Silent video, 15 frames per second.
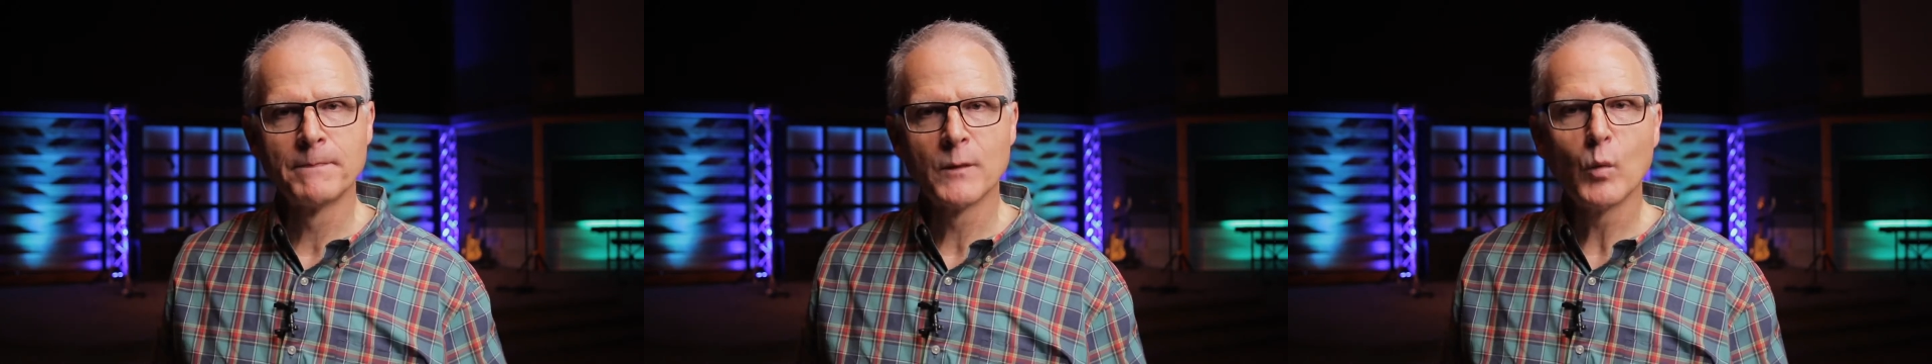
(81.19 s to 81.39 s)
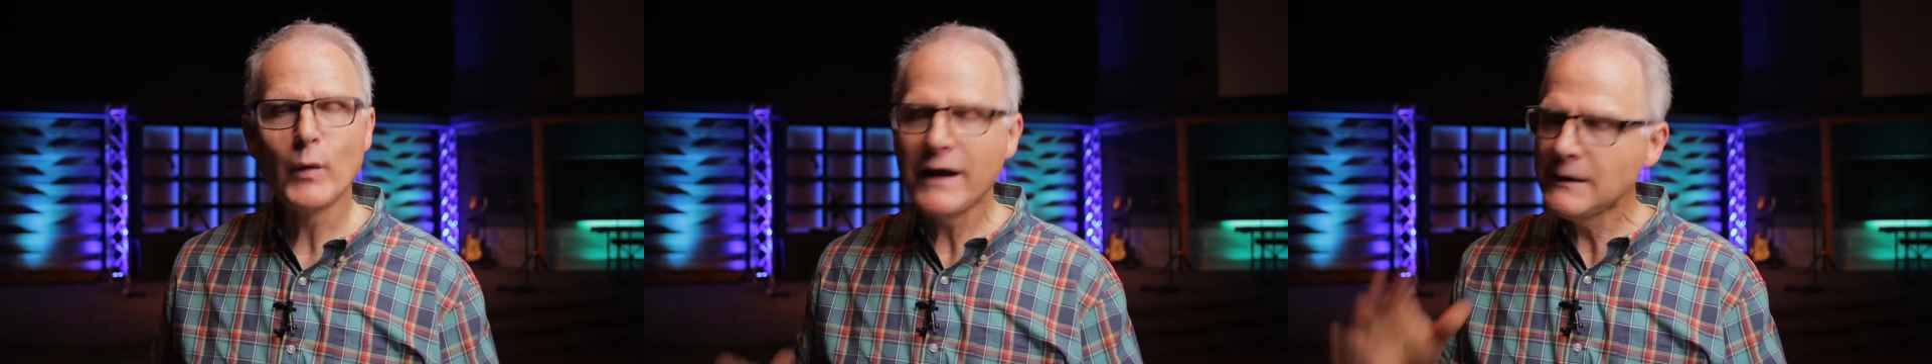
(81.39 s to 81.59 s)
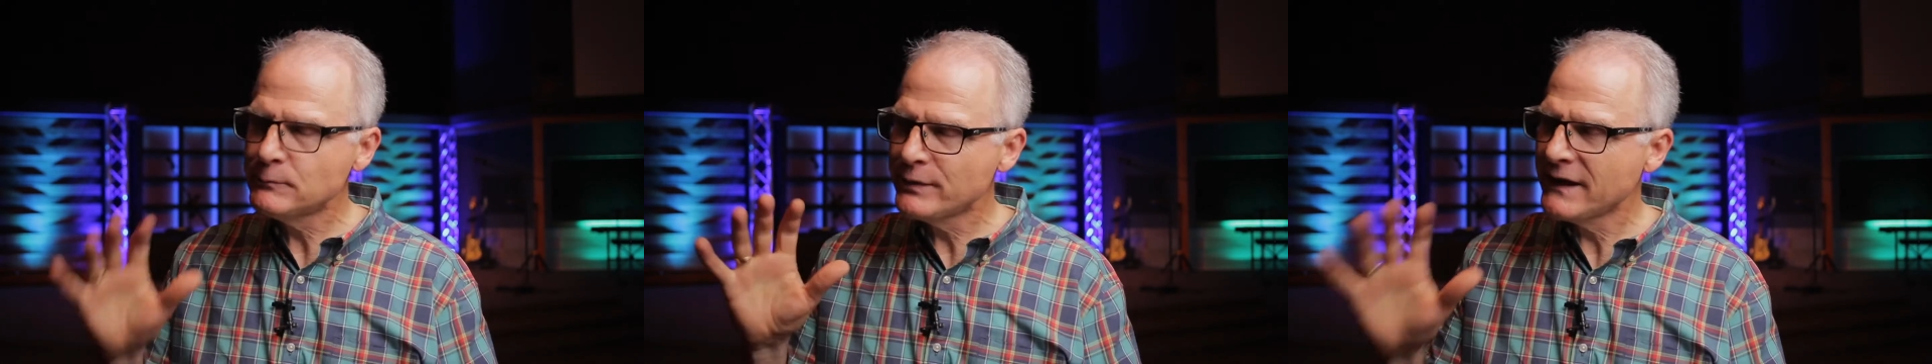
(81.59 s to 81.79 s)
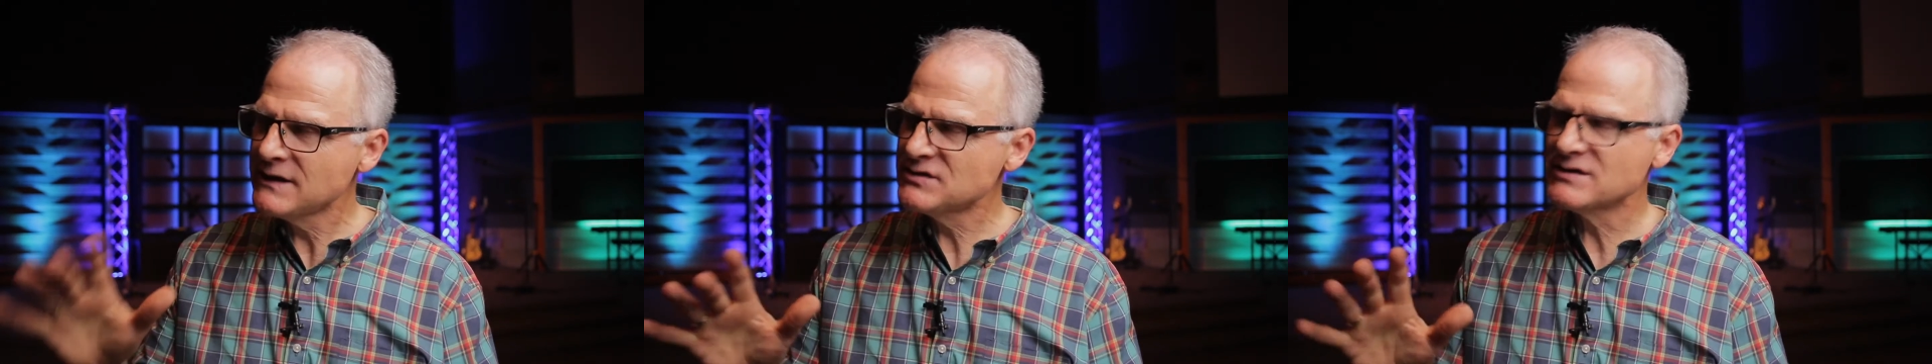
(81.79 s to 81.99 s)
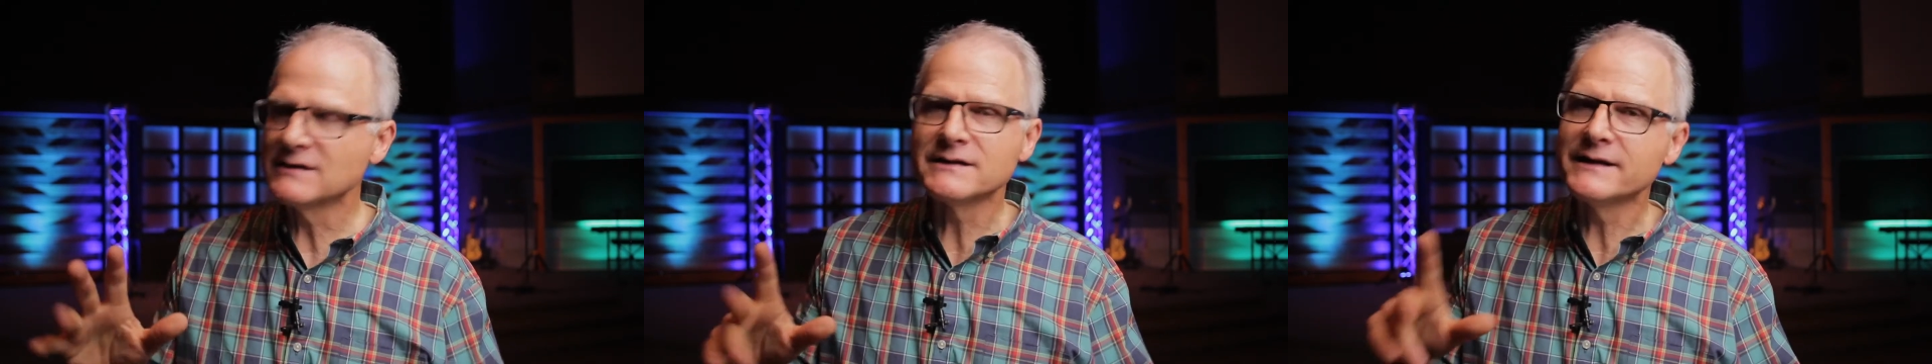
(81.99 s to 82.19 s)
Wait
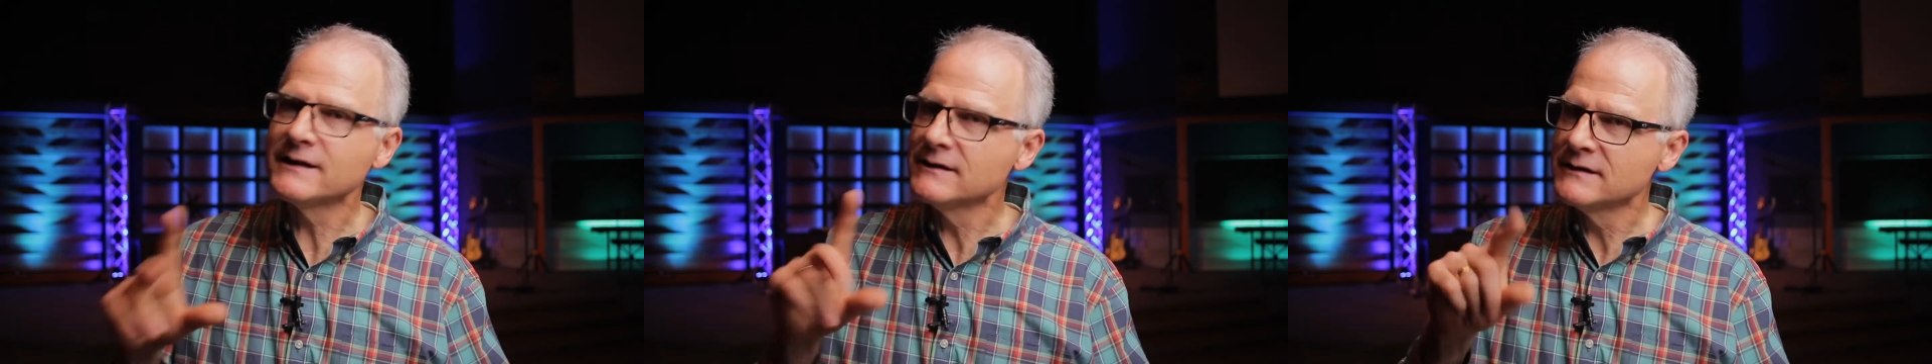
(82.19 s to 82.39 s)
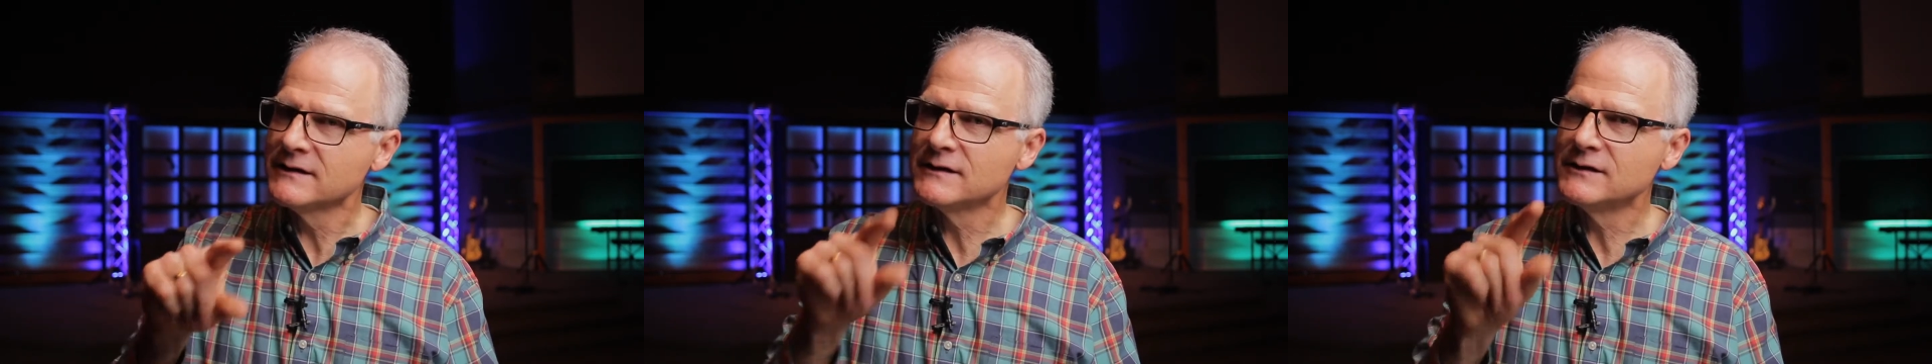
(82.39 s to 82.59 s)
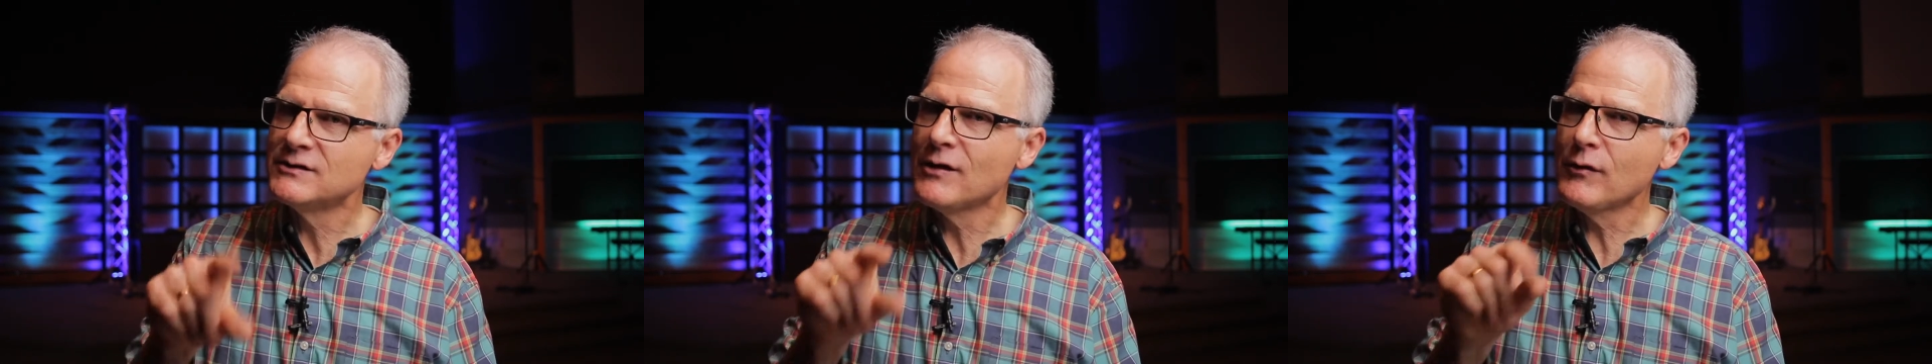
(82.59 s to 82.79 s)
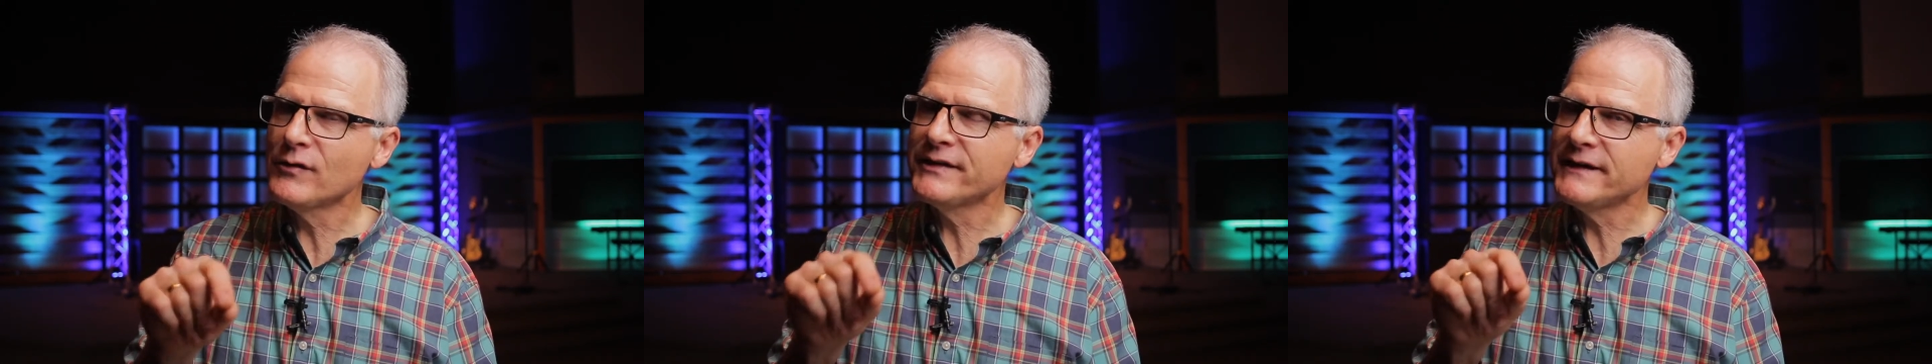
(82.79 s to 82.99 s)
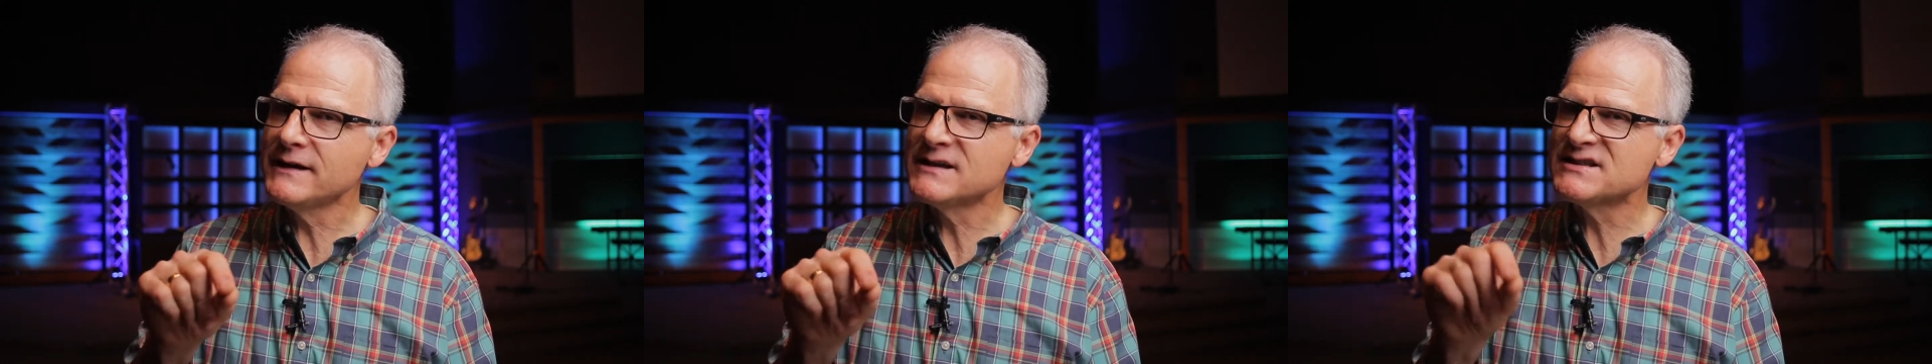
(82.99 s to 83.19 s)
patiently, know
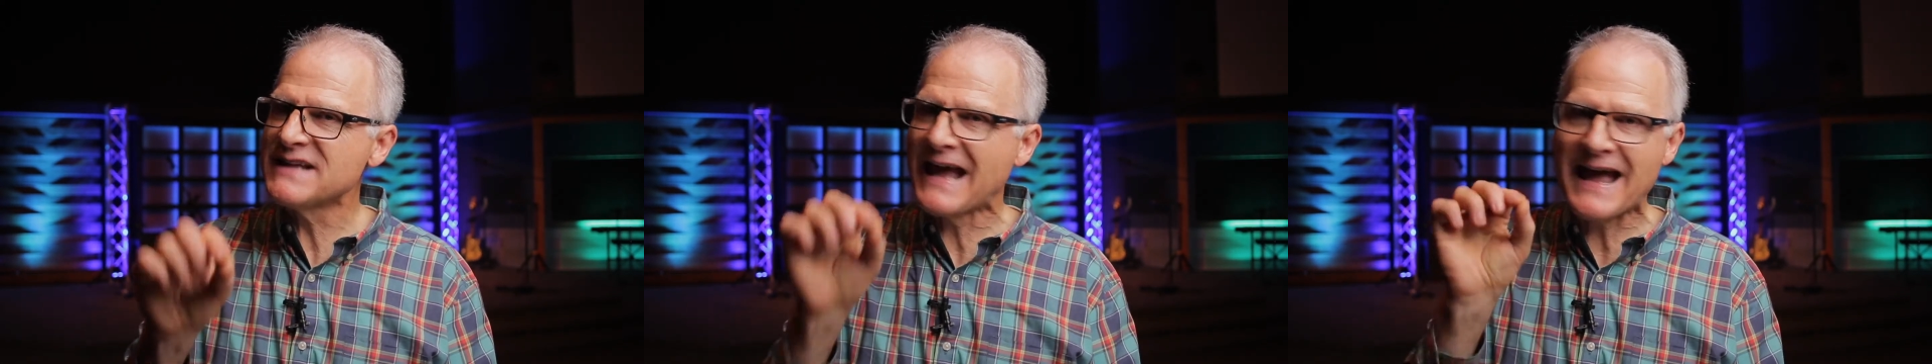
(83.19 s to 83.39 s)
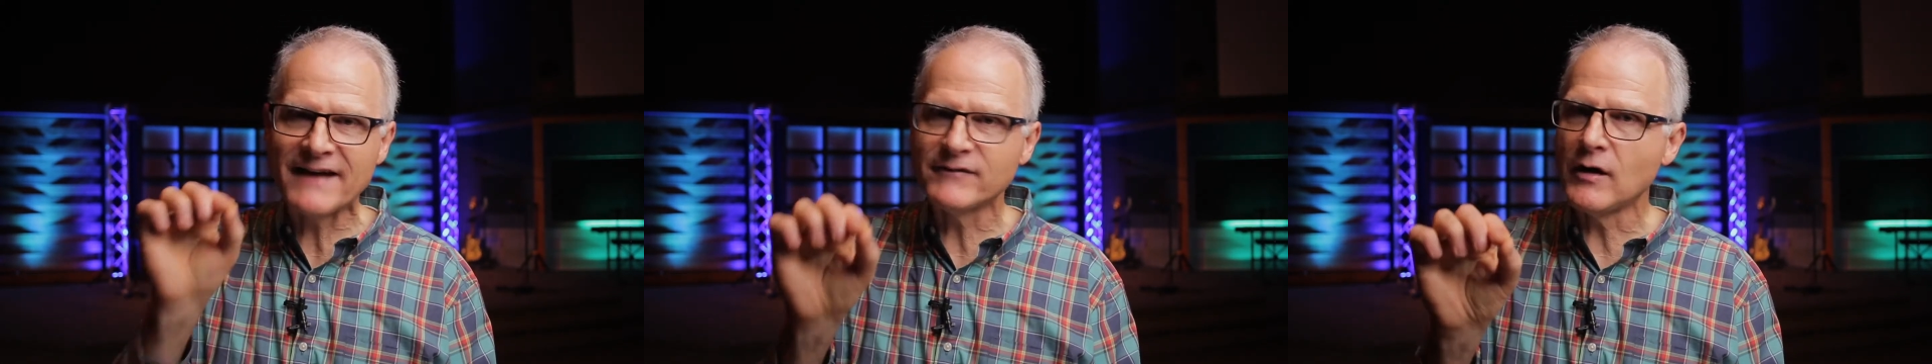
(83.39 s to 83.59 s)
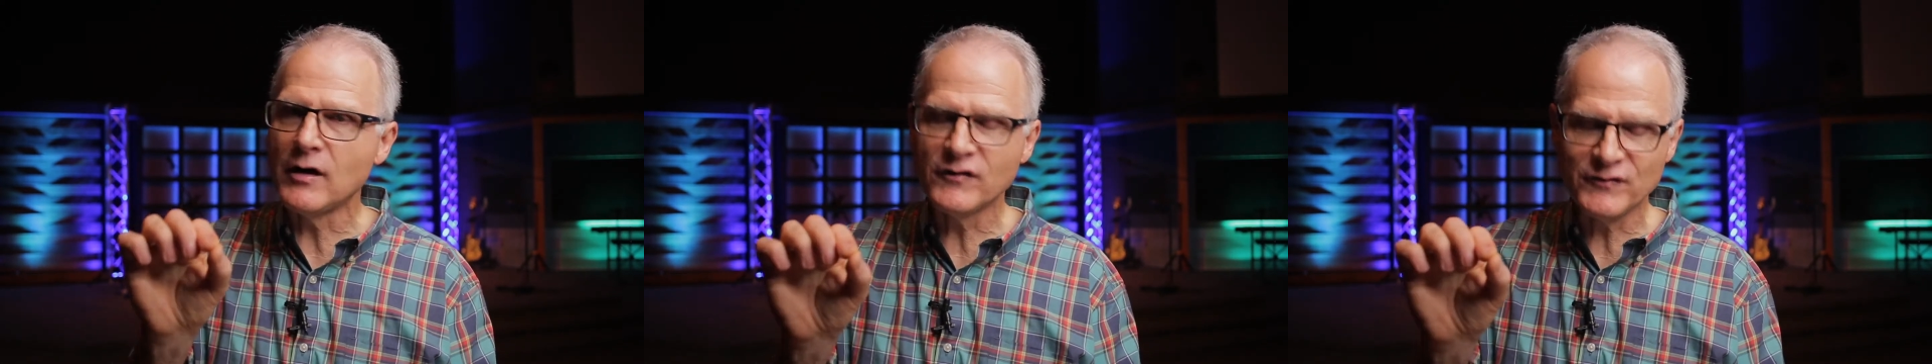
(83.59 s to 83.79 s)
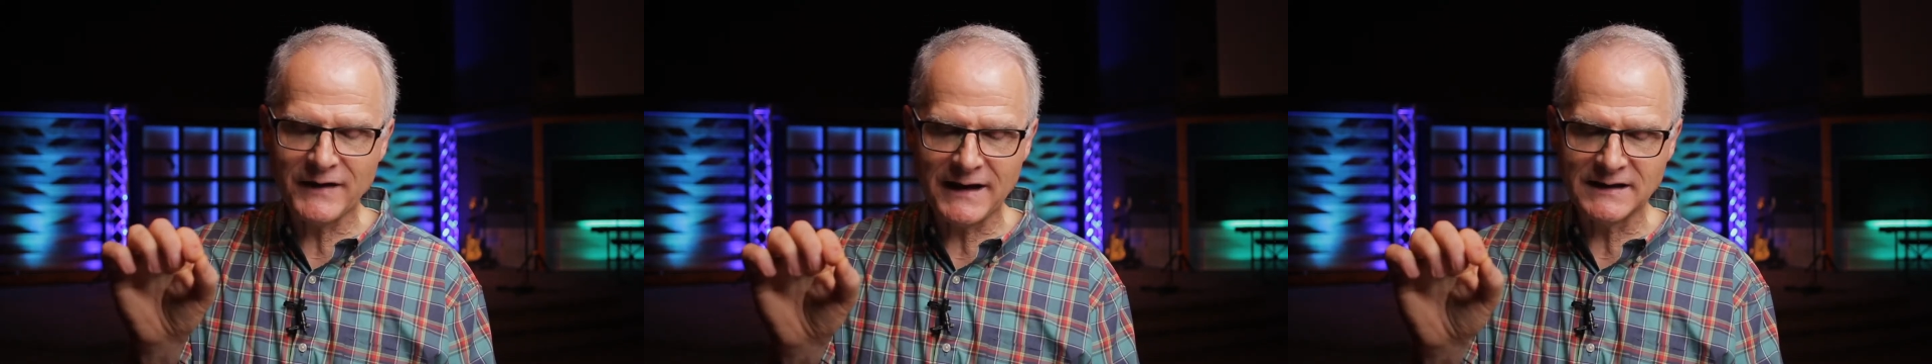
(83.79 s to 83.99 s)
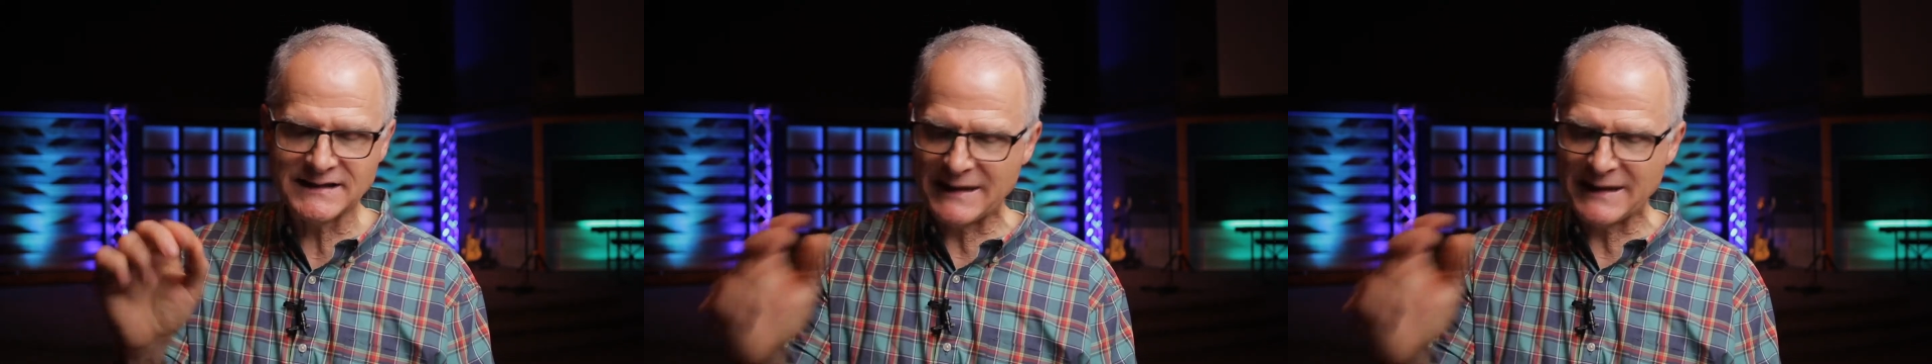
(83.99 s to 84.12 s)
this, have all faith.